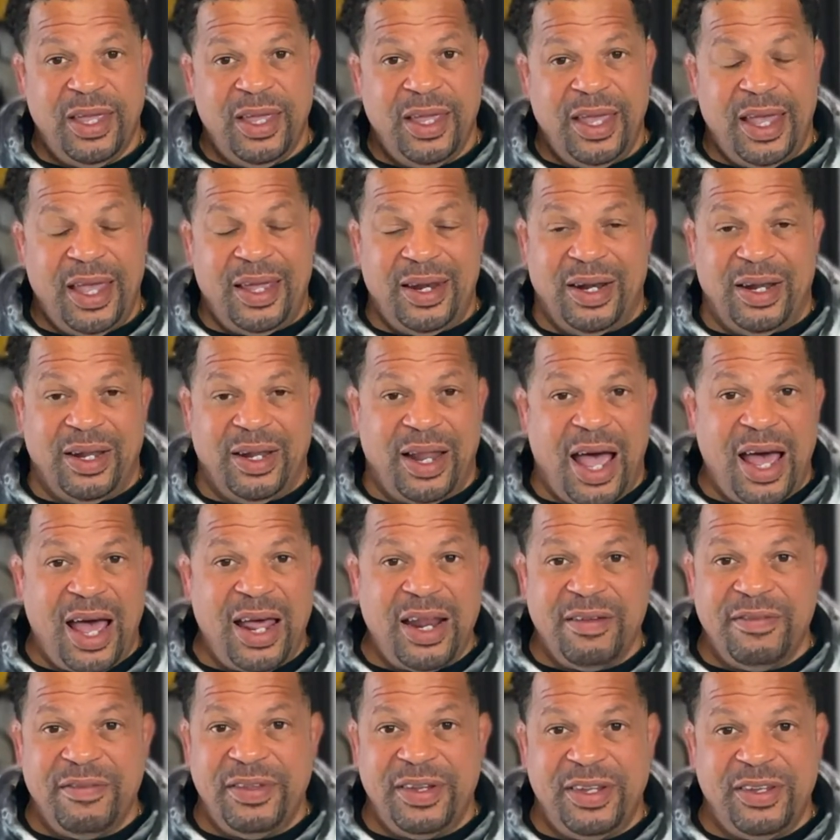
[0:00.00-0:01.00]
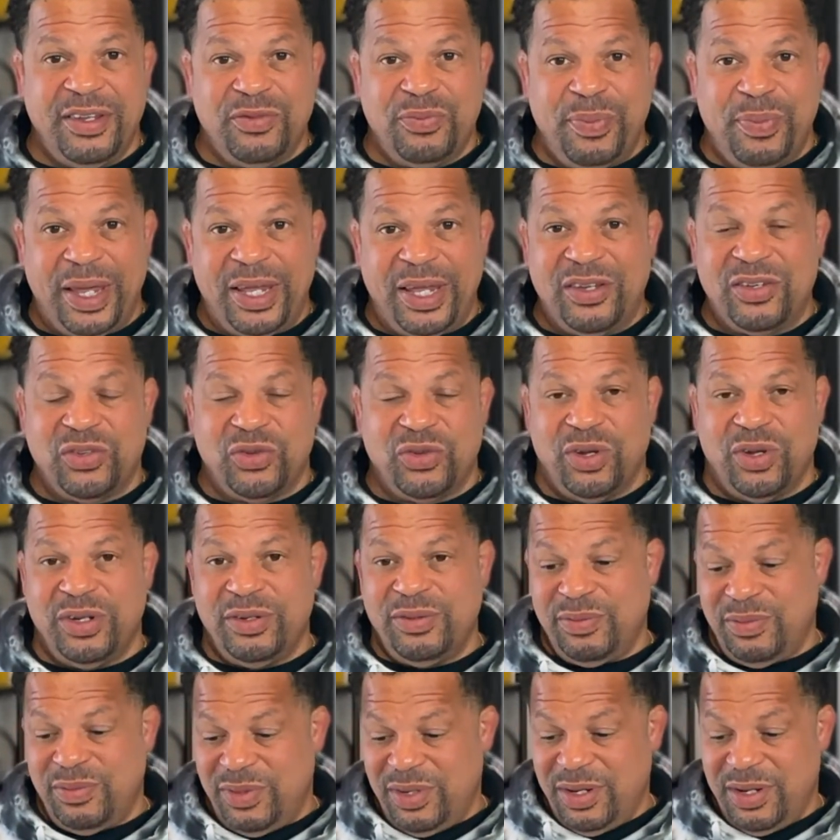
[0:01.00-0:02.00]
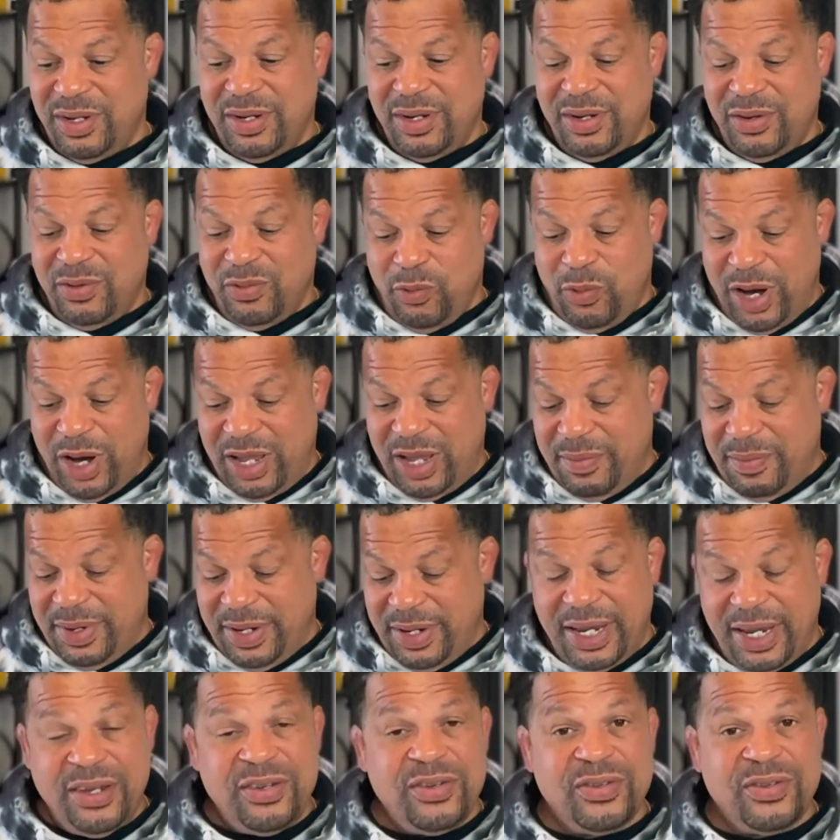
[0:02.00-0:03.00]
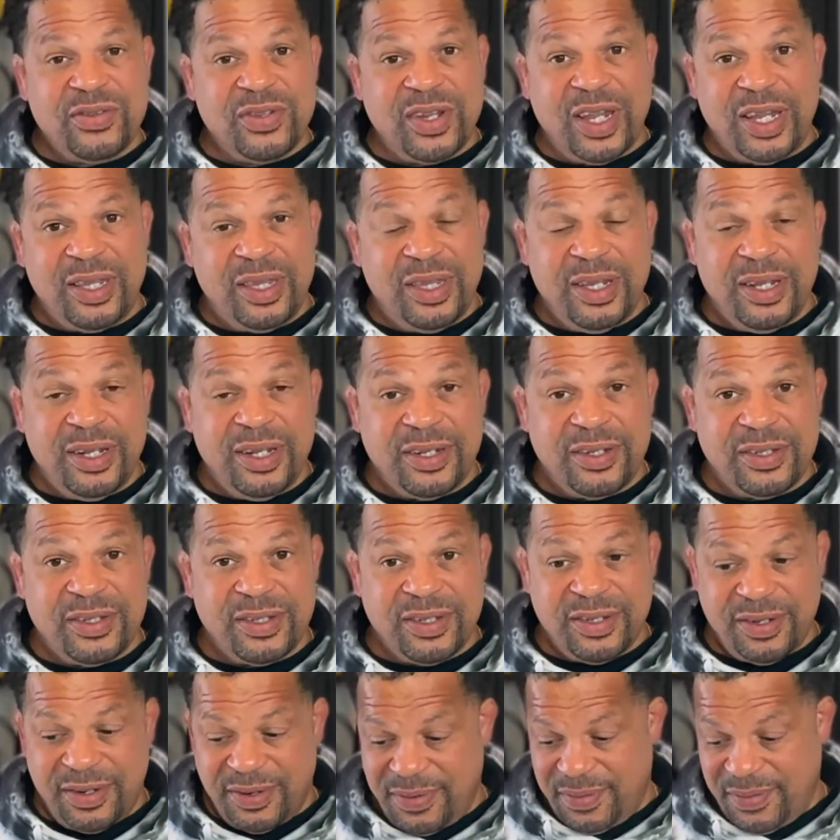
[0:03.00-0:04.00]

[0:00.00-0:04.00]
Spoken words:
And a lot of it is based on recommendations like this.